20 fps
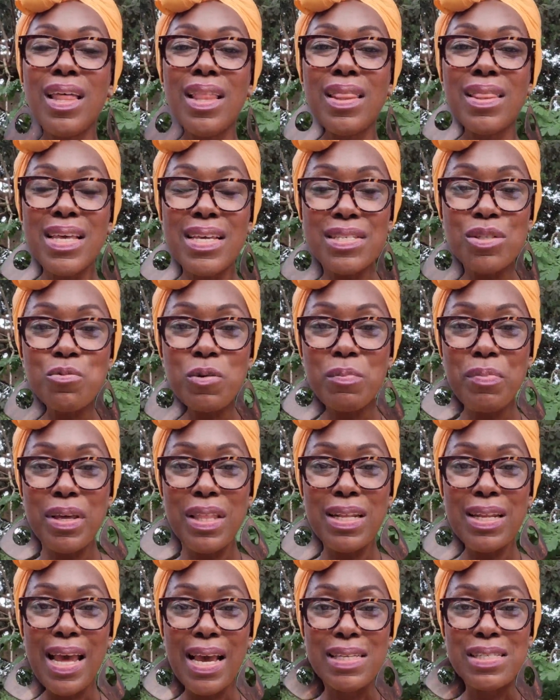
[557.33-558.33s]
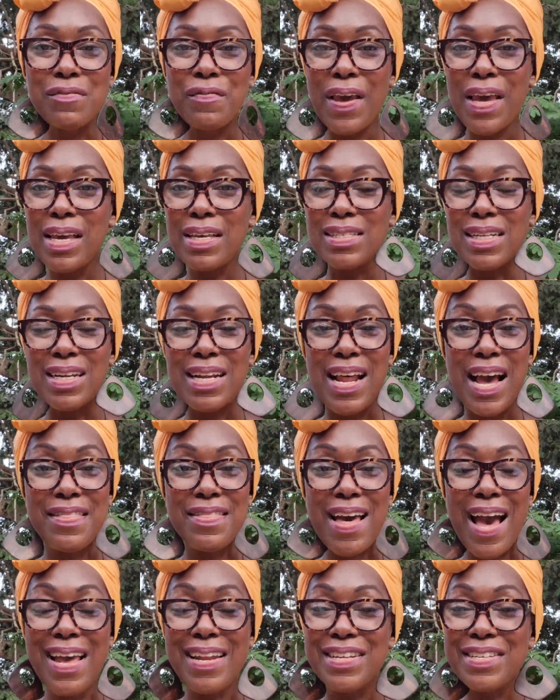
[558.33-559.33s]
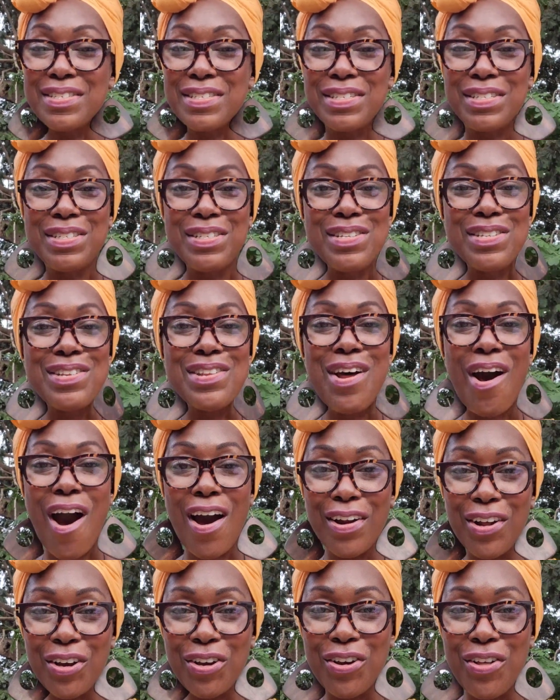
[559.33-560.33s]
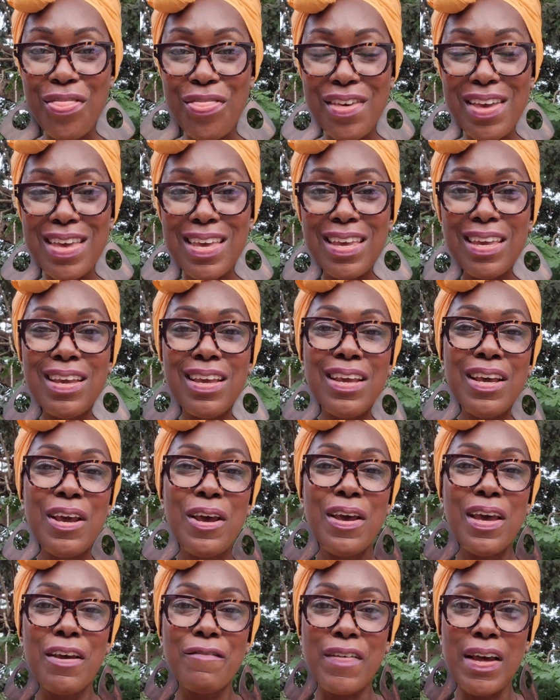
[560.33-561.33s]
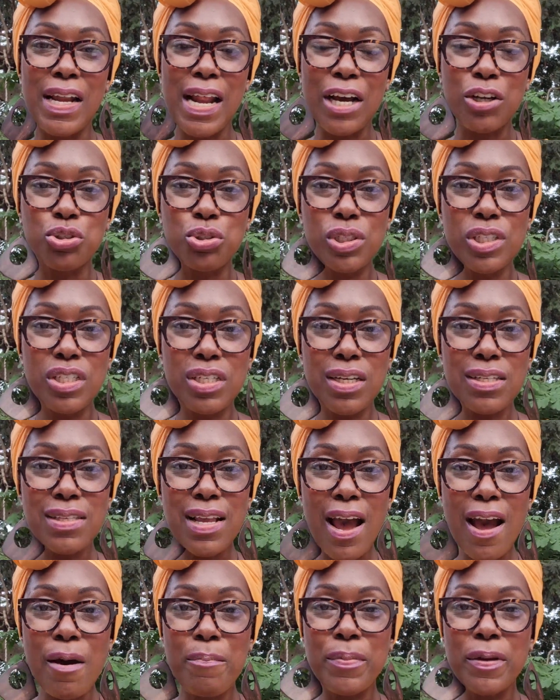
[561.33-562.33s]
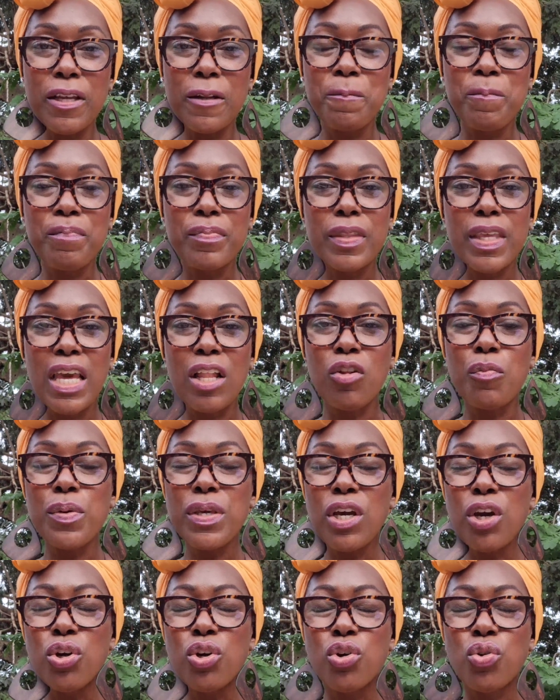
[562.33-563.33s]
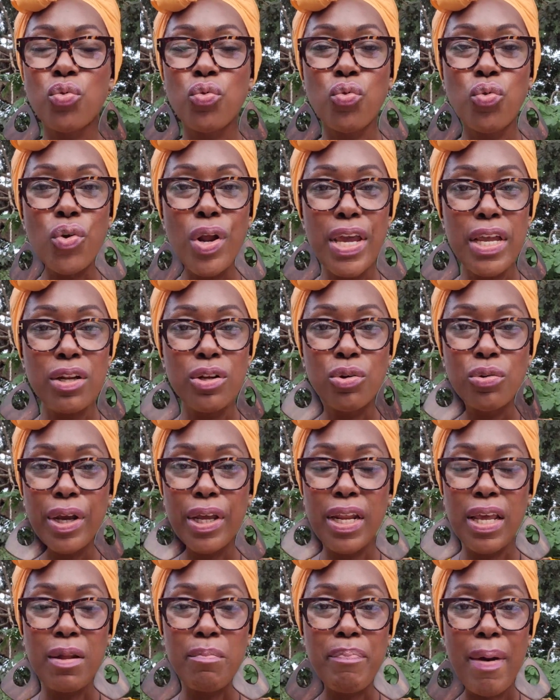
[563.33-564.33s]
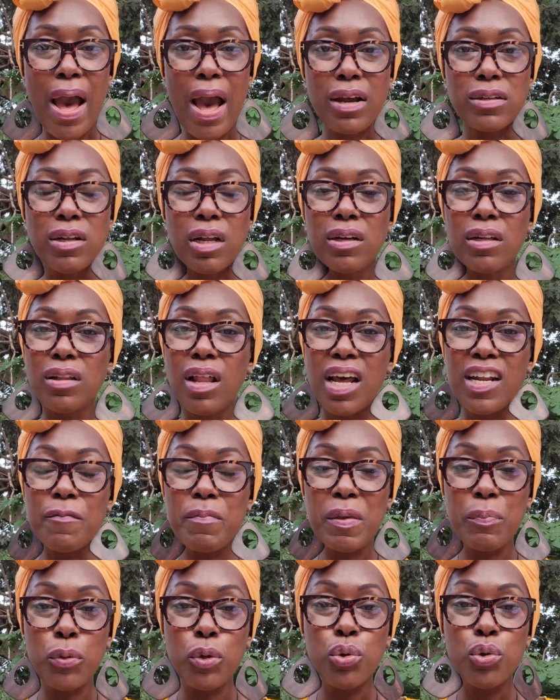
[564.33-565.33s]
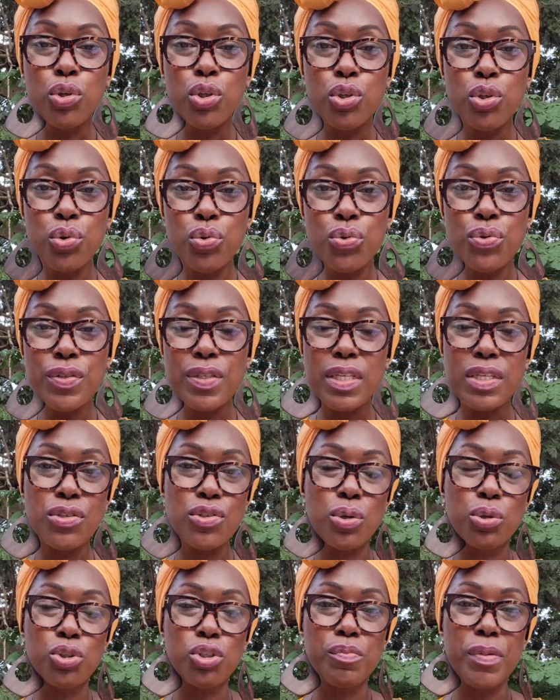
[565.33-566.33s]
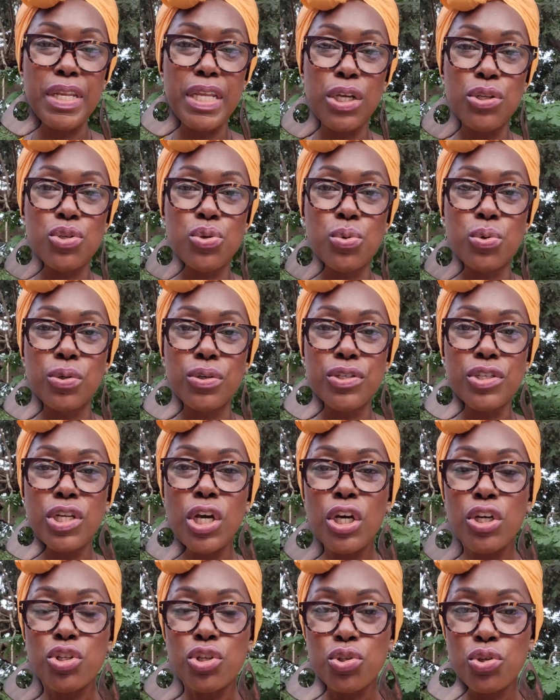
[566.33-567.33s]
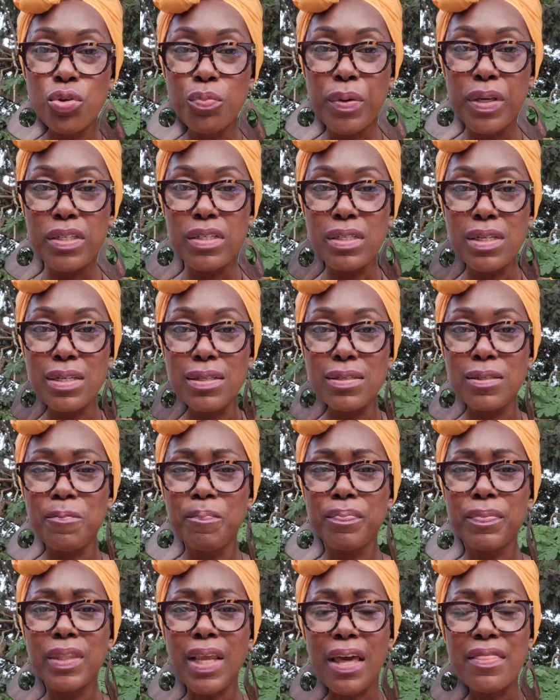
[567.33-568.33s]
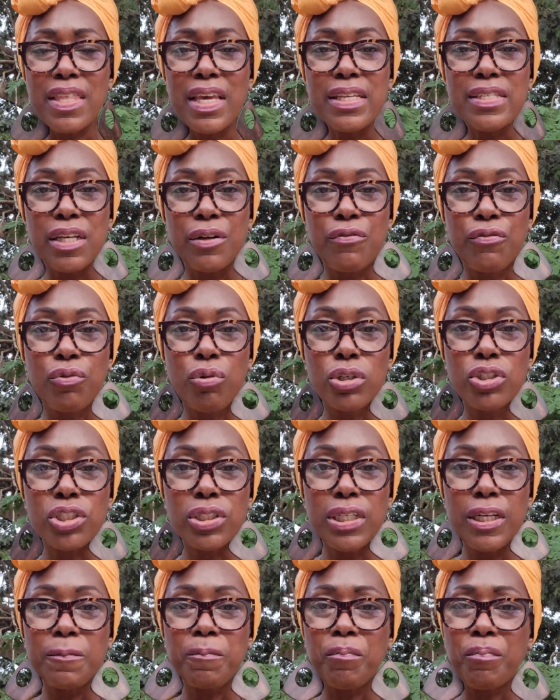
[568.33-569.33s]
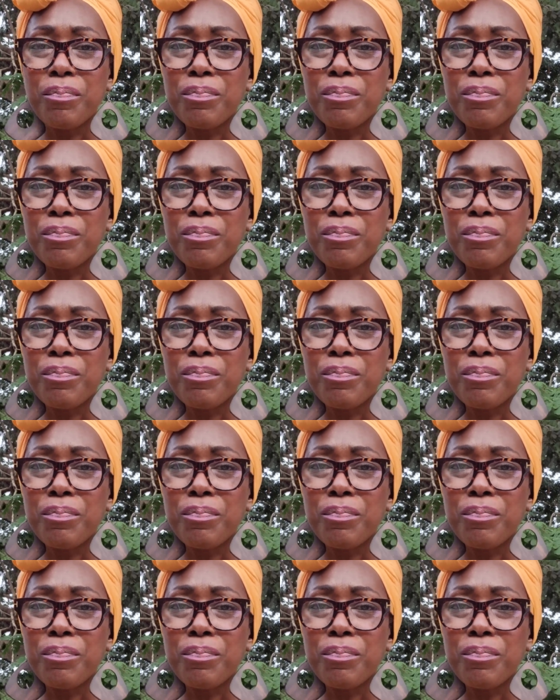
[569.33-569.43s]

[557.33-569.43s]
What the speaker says: this would be the next phase, and that is not a good thing. If that actually does happen, it will be a great, great impact on a lot of people who use these social media tools to do business. I think it's unfortunate